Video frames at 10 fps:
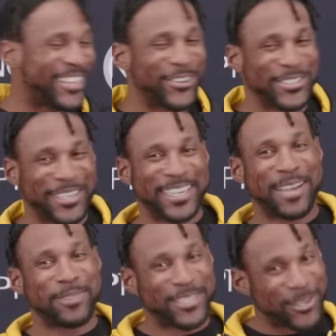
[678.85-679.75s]
Coach looked
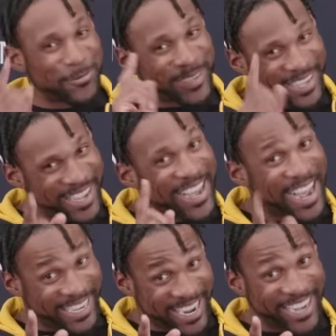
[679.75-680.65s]
at me and told me,
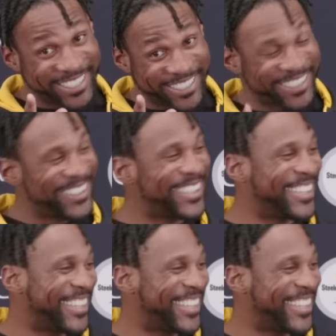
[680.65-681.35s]
"I got you."